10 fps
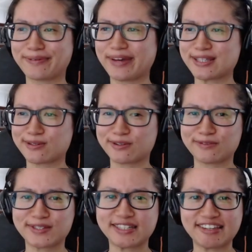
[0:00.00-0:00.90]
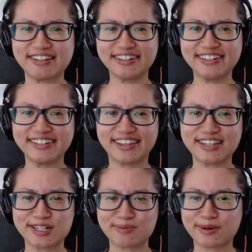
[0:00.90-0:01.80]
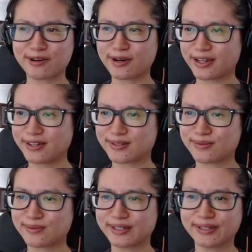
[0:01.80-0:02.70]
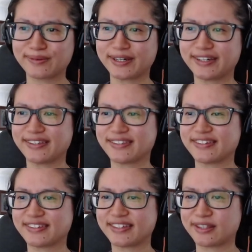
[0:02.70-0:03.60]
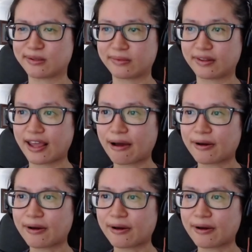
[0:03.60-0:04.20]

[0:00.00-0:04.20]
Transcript: and sort of senior in the gem hierarchy, it's really weird to see them now